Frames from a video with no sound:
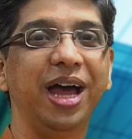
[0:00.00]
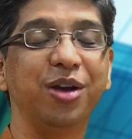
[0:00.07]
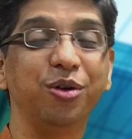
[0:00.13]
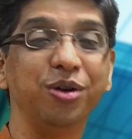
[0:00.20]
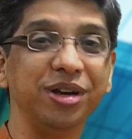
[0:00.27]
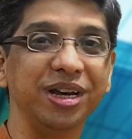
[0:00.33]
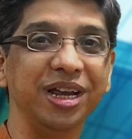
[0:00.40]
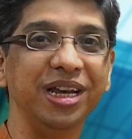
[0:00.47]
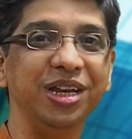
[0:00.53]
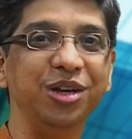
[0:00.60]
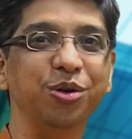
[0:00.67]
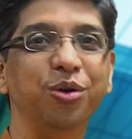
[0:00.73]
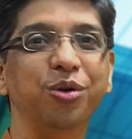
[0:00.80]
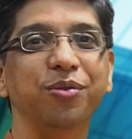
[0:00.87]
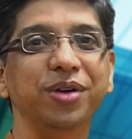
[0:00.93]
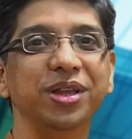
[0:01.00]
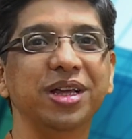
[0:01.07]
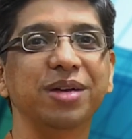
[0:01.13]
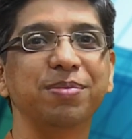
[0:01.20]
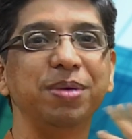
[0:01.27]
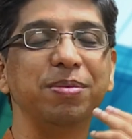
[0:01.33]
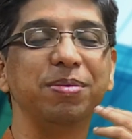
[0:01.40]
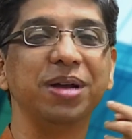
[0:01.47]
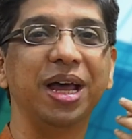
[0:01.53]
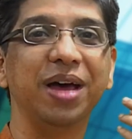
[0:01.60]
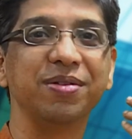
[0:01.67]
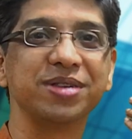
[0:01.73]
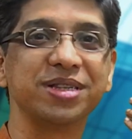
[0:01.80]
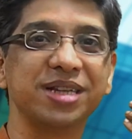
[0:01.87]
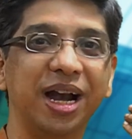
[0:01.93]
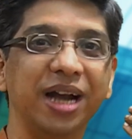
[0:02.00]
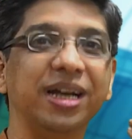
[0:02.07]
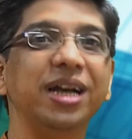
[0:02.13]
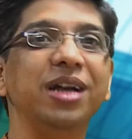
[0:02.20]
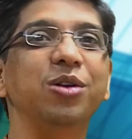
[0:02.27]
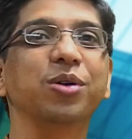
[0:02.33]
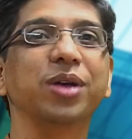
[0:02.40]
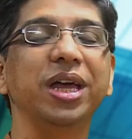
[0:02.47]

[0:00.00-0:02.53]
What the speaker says: I do not really know whether people have started